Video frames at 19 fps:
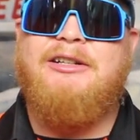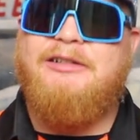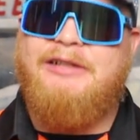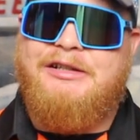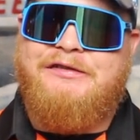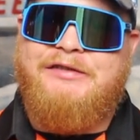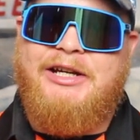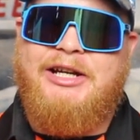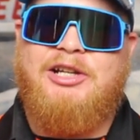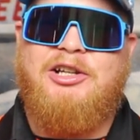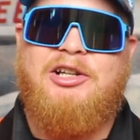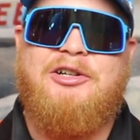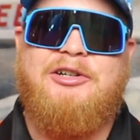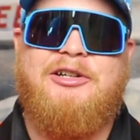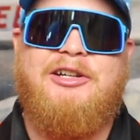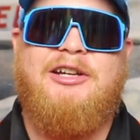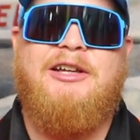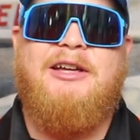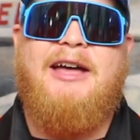Let's take a
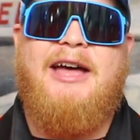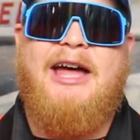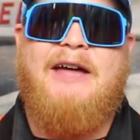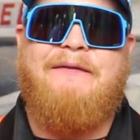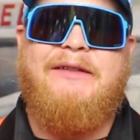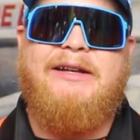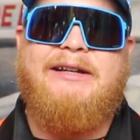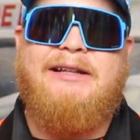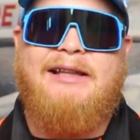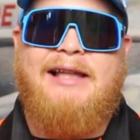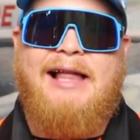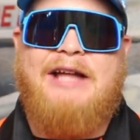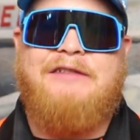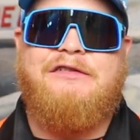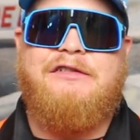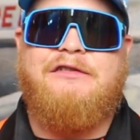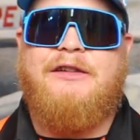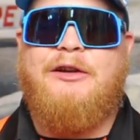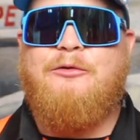look at the
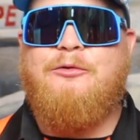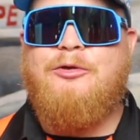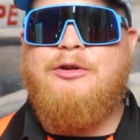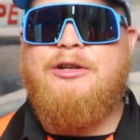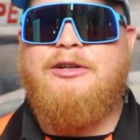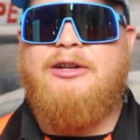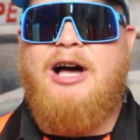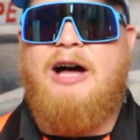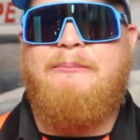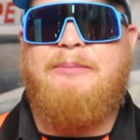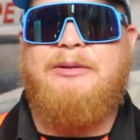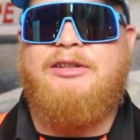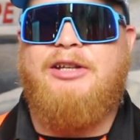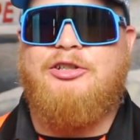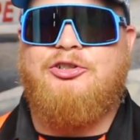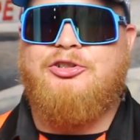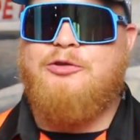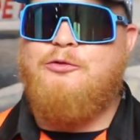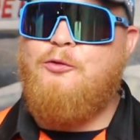classes that were in
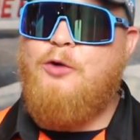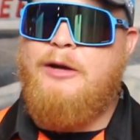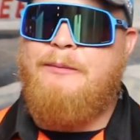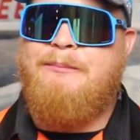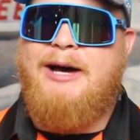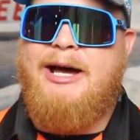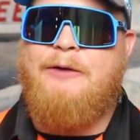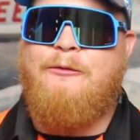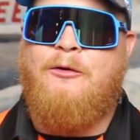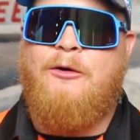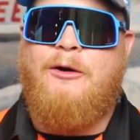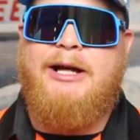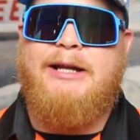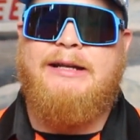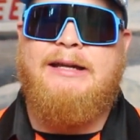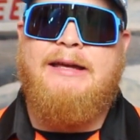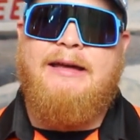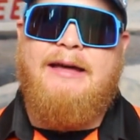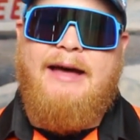competition one by
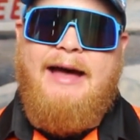one